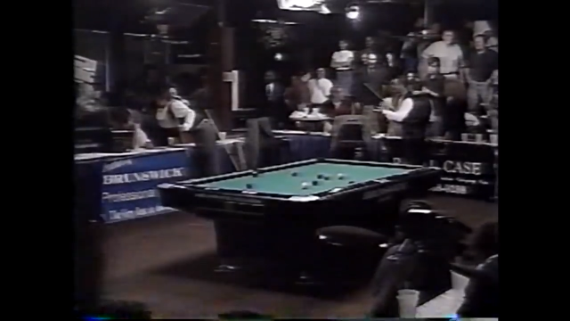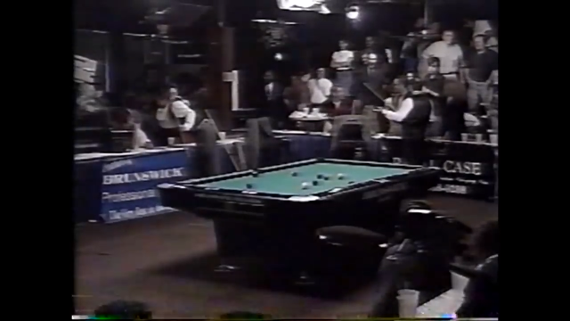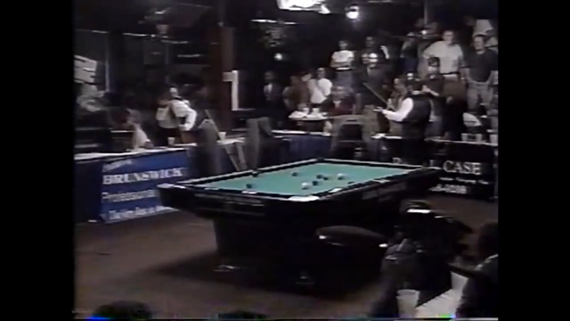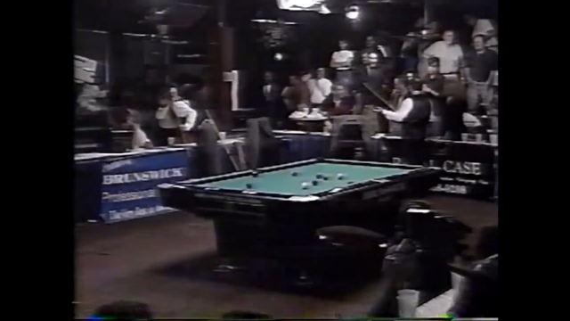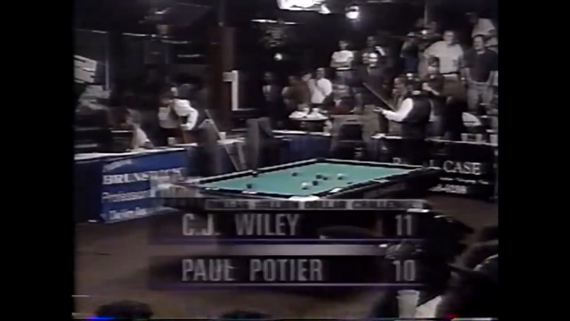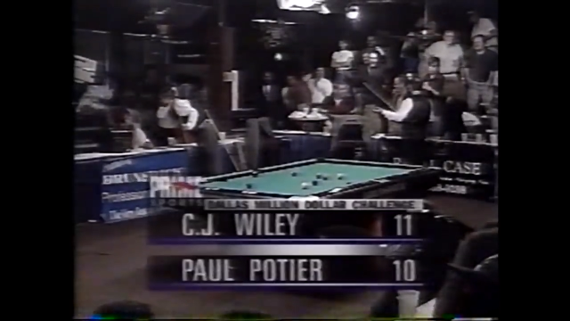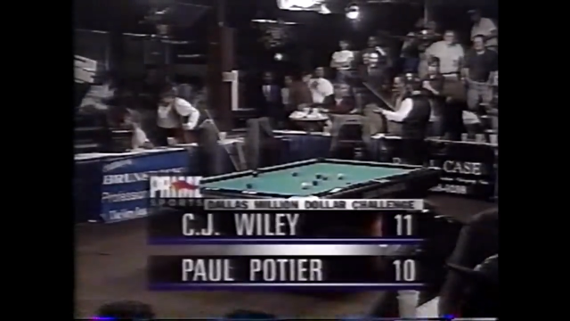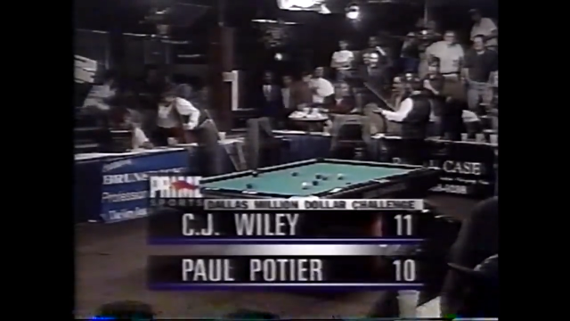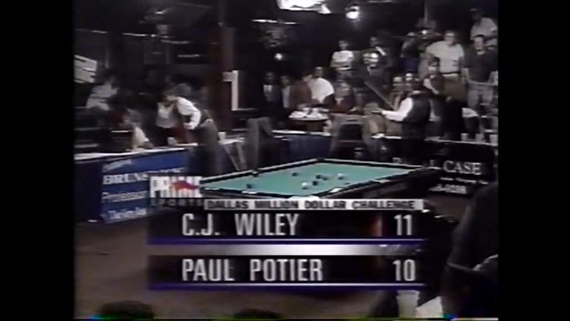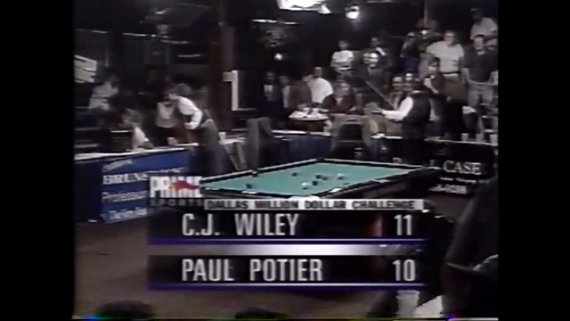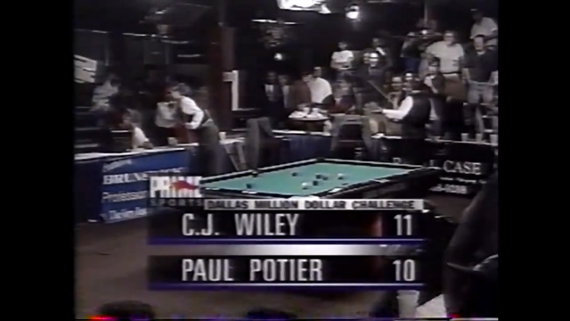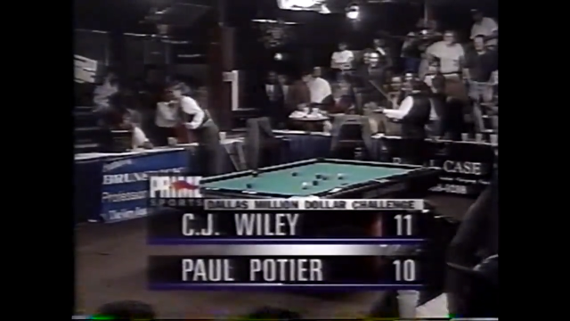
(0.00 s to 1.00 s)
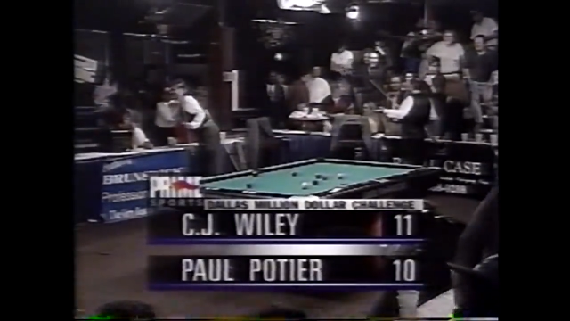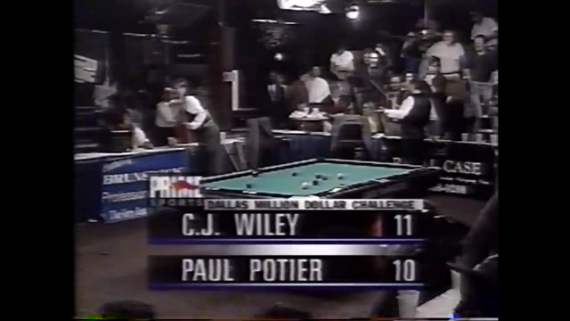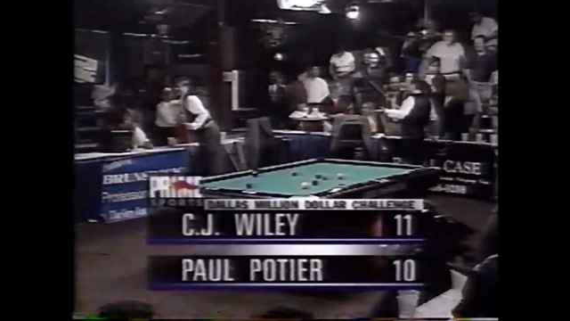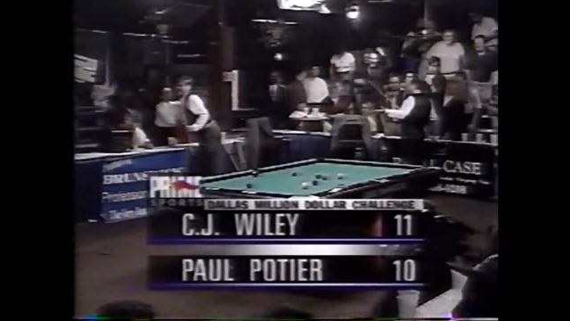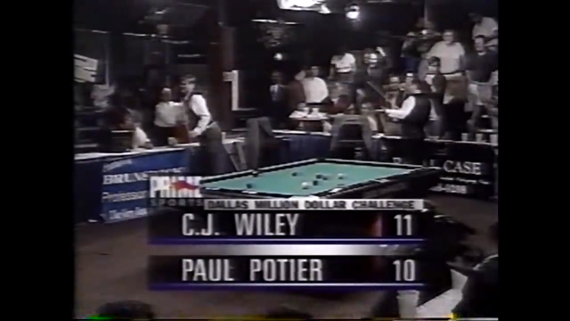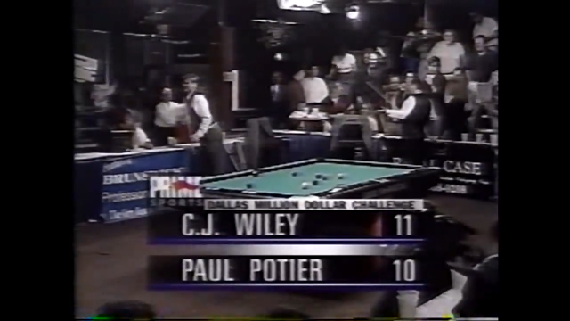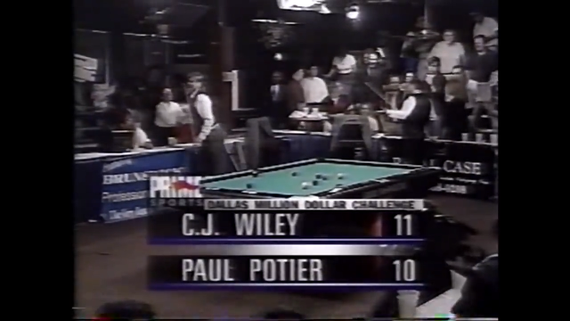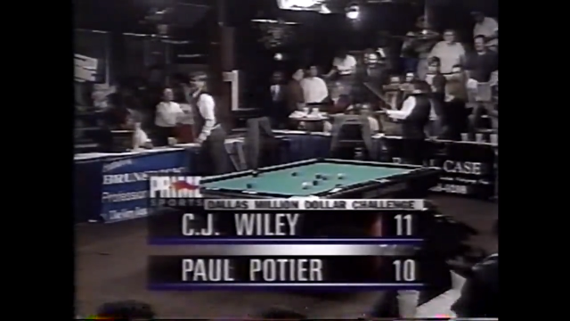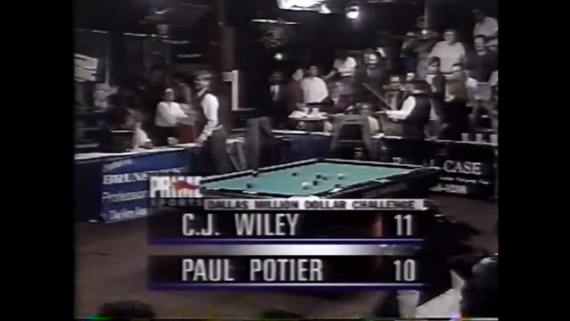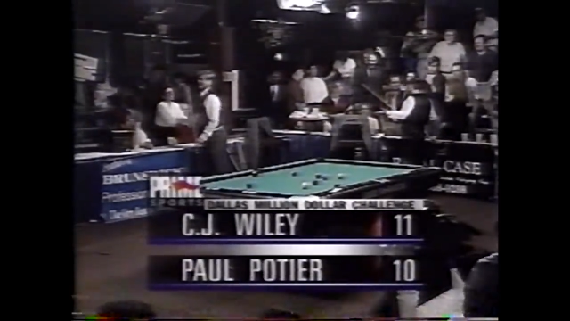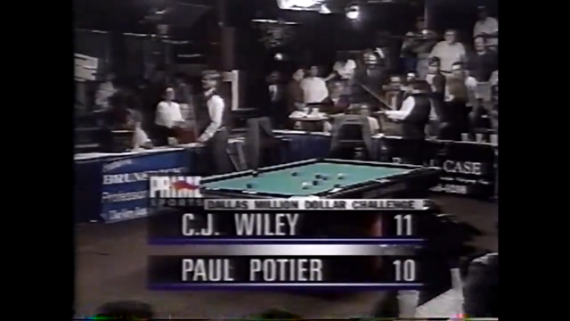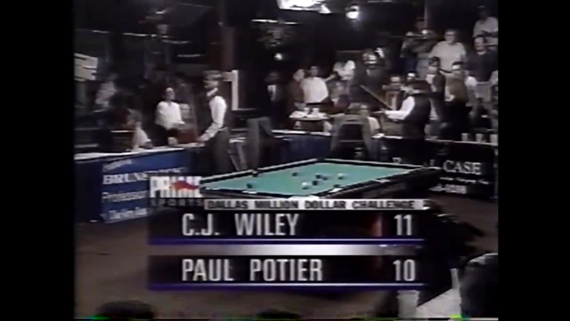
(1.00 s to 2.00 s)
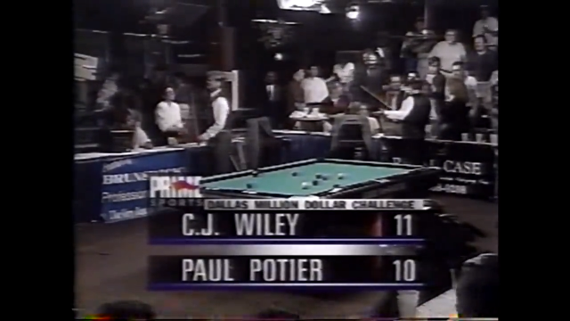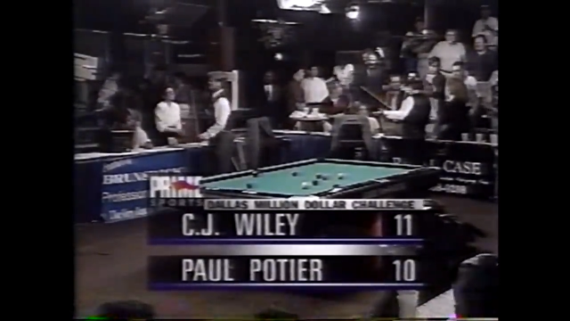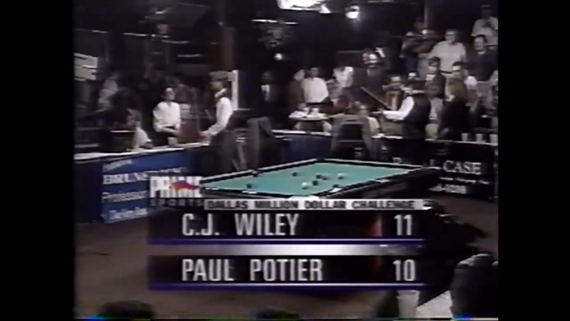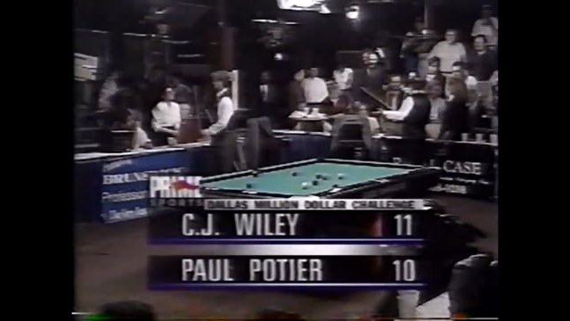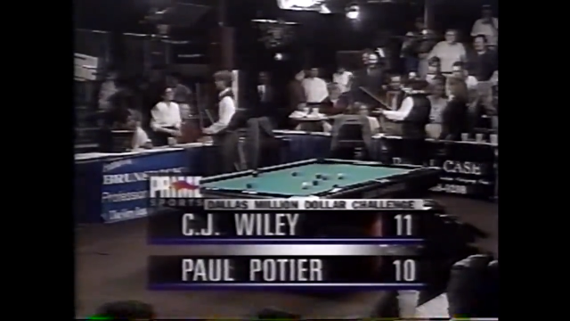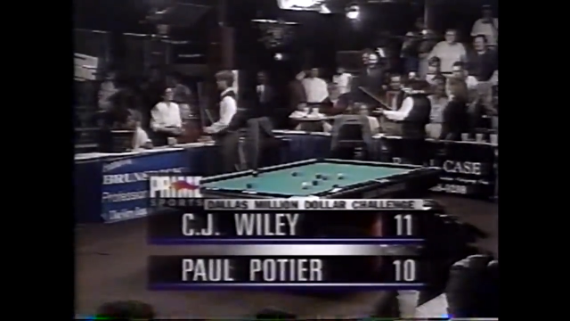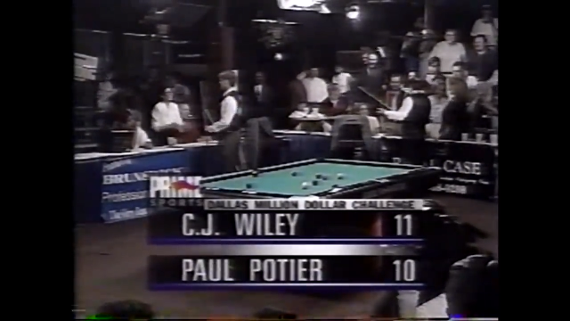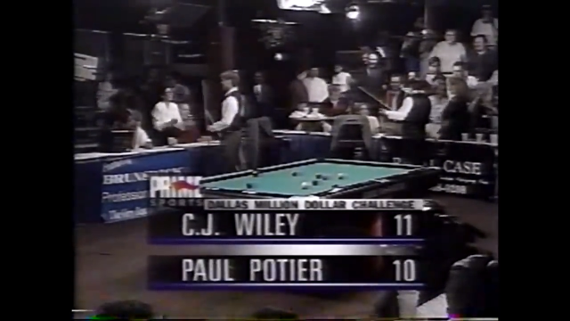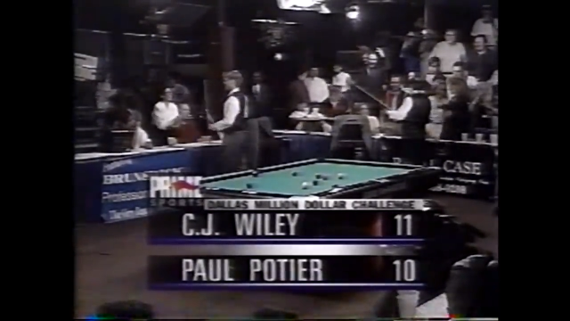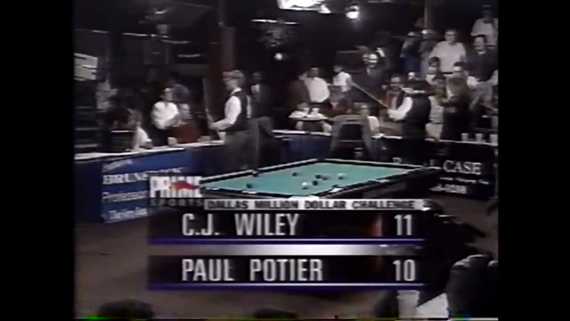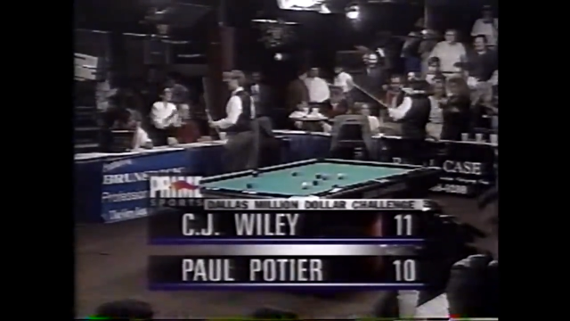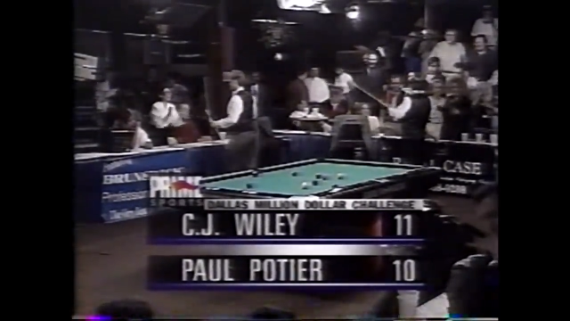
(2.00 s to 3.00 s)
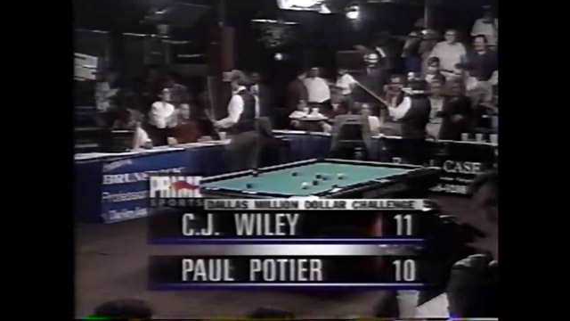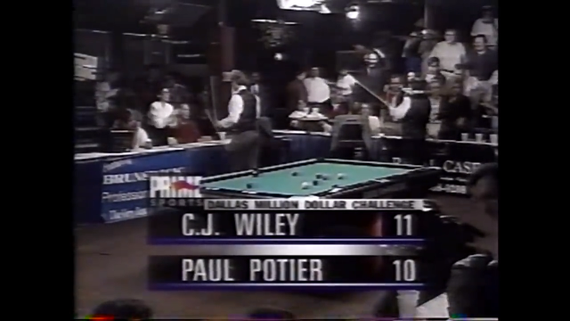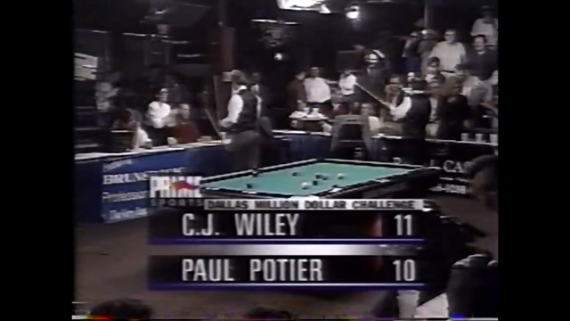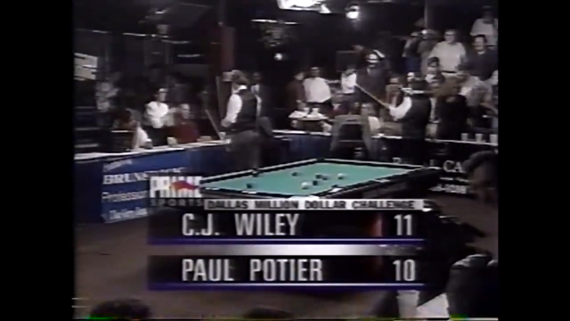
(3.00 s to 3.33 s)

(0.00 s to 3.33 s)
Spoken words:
No face is visible, so there are no lips to read.